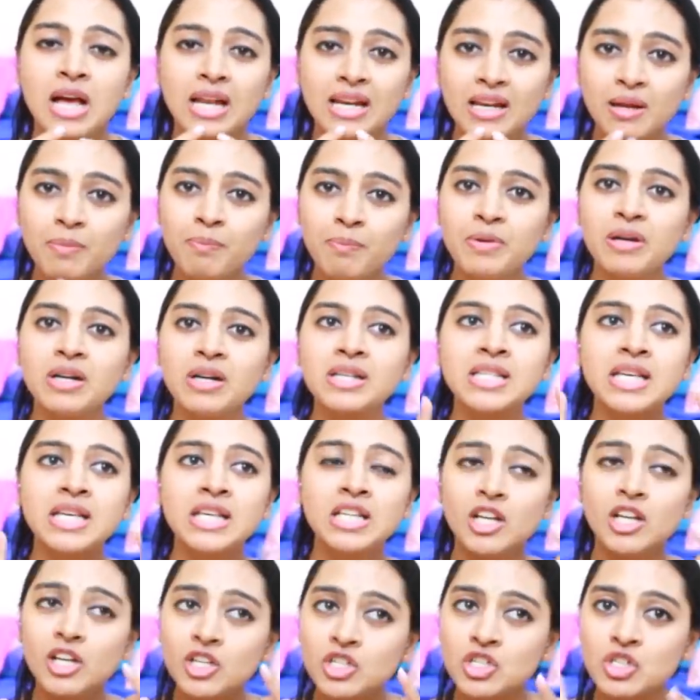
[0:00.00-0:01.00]
Lip
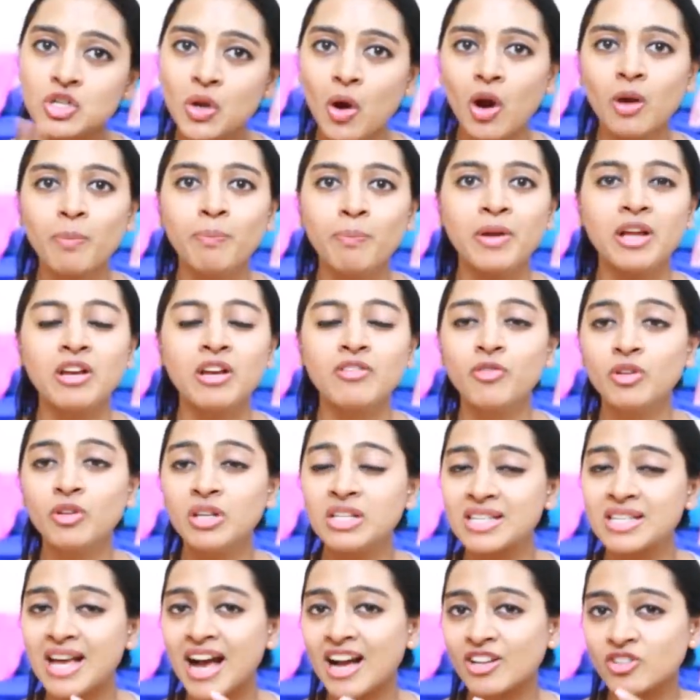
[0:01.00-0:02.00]
piercing is not painful.
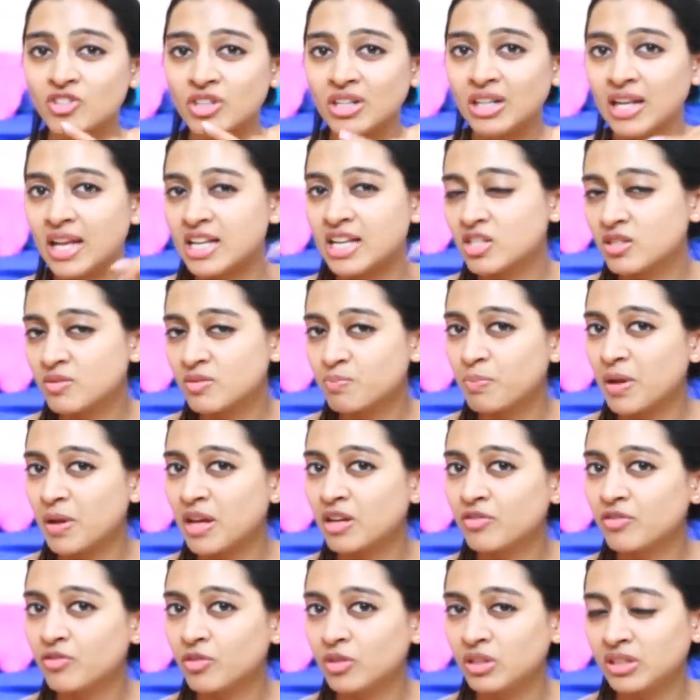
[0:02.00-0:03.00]
It's actually less
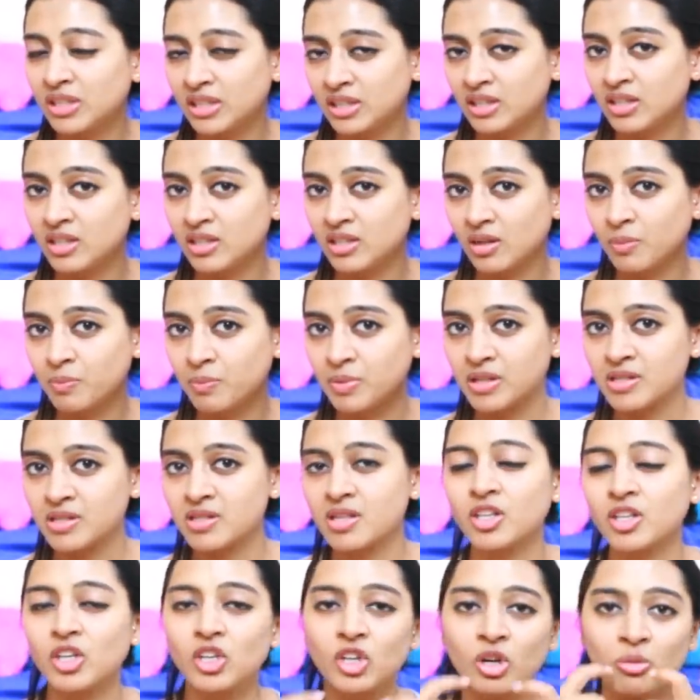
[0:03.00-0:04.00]
painful than the ear
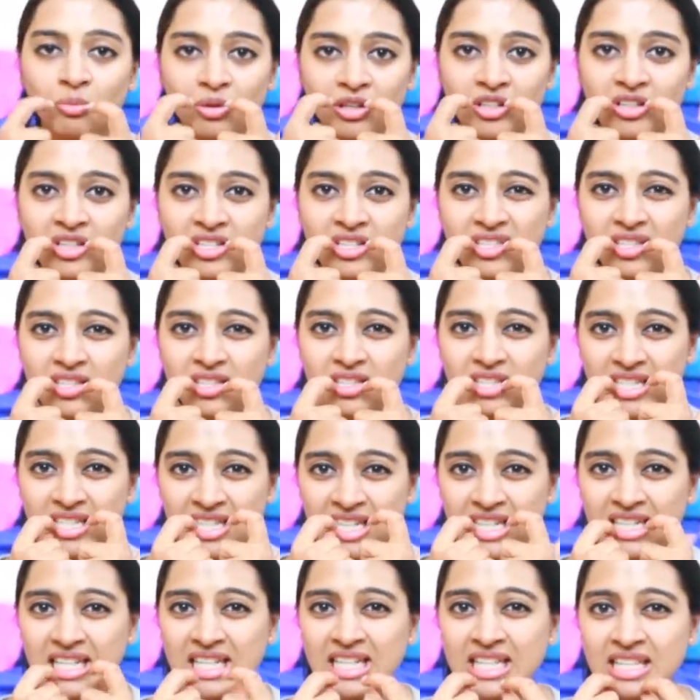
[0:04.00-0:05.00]
piercing, you know, because the
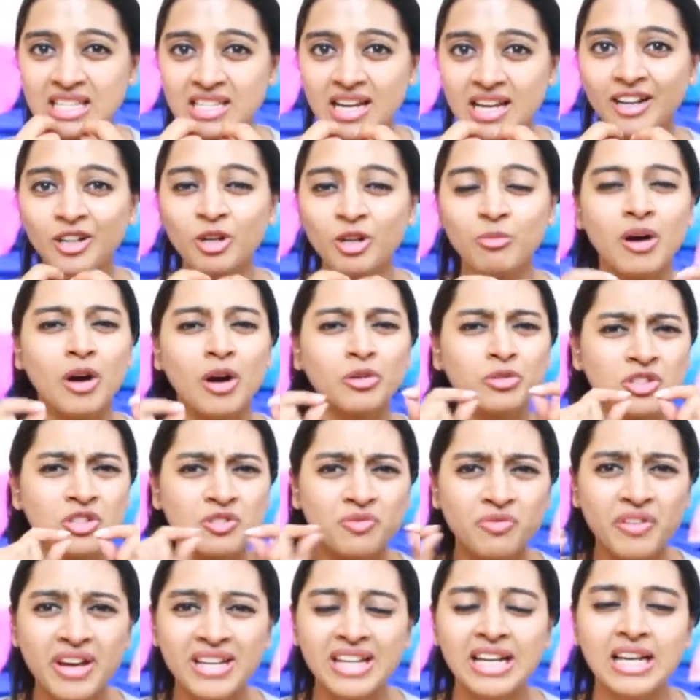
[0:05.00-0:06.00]
skin inside your mouth
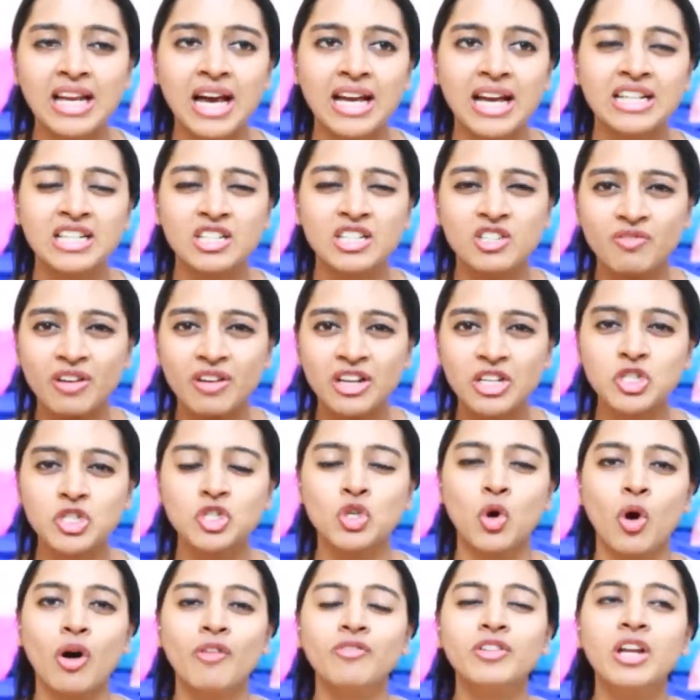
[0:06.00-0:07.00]
is very light. It's very
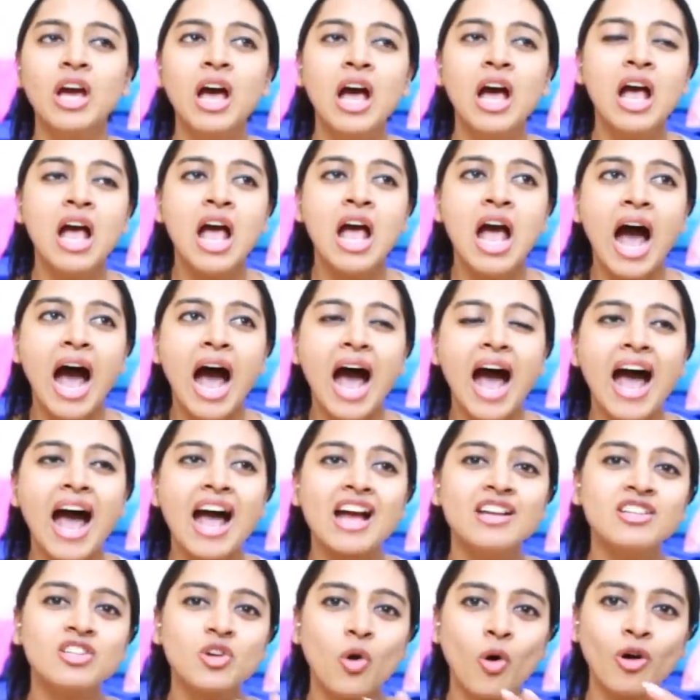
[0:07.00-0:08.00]
soft.
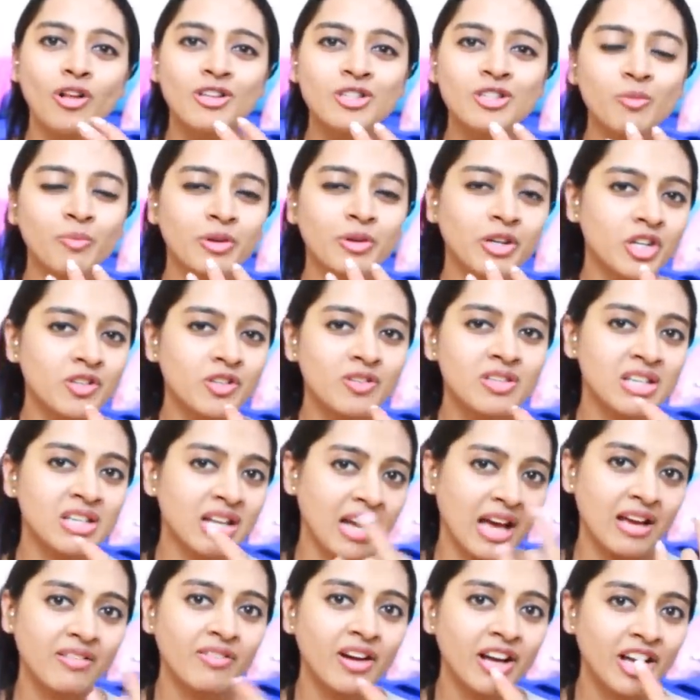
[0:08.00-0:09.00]
And also because of
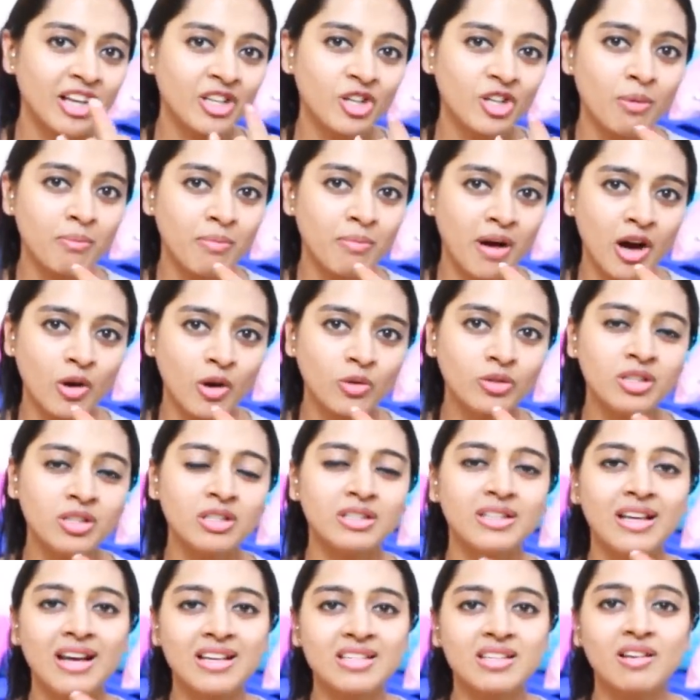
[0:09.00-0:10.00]
saliva in your mouth,
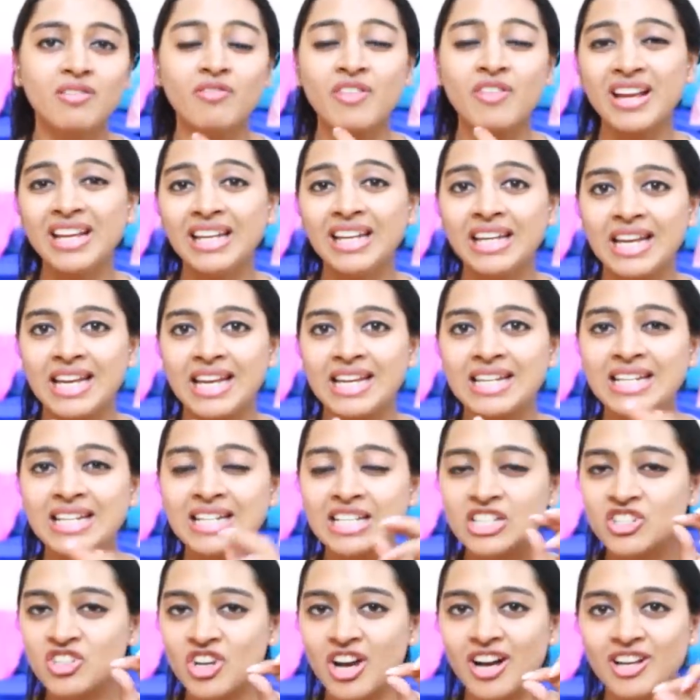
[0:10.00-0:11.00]
there's a very
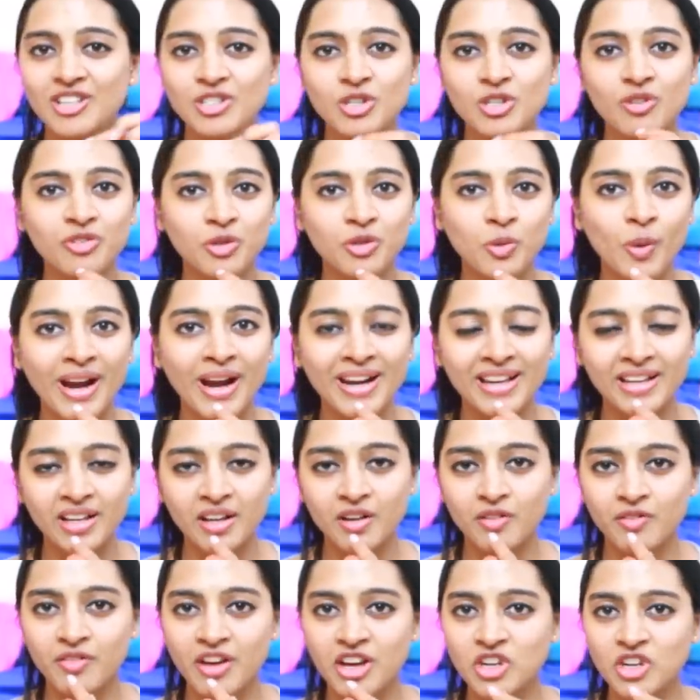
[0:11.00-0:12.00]
little chance of you getting
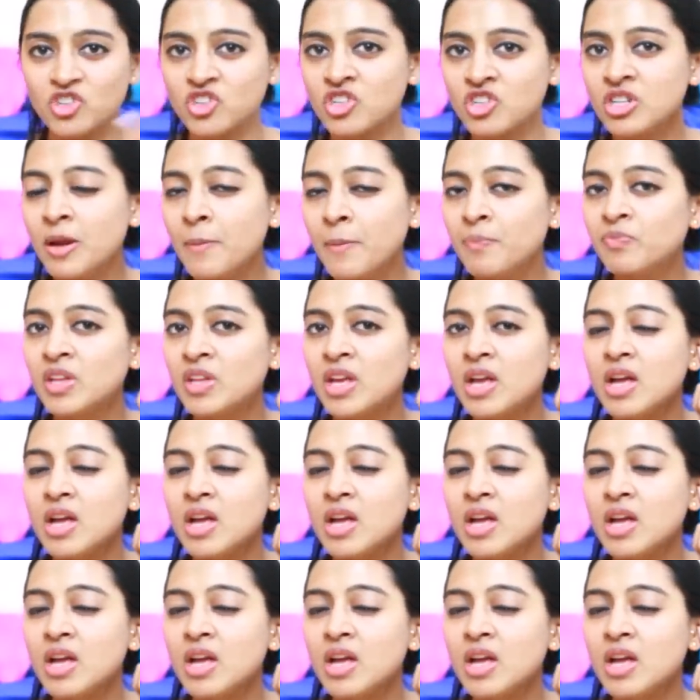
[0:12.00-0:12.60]
an infection.